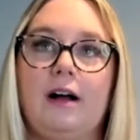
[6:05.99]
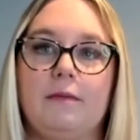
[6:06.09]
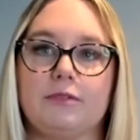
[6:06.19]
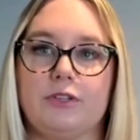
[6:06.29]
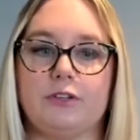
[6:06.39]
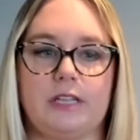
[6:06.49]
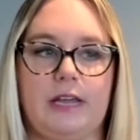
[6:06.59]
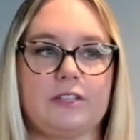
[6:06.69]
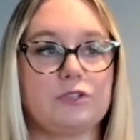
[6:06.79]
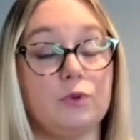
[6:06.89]
So there's a lot
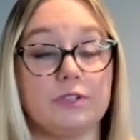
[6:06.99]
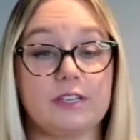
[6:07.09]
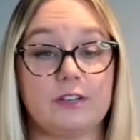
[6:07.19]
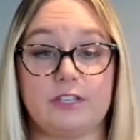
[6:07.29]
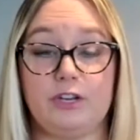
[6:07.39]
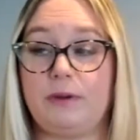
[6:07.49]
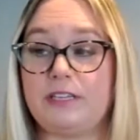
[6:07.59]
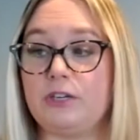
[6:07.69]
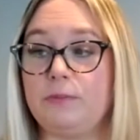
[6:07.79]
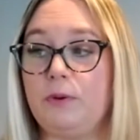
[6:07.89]
of school skills that you might
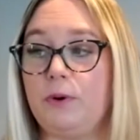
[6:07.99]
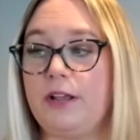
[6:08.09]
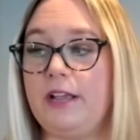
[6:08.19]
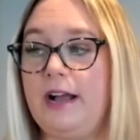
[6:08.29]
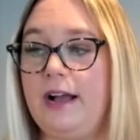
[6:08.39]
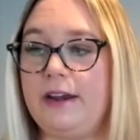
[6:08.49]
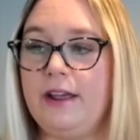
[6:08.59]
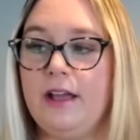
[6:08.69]
still be working on,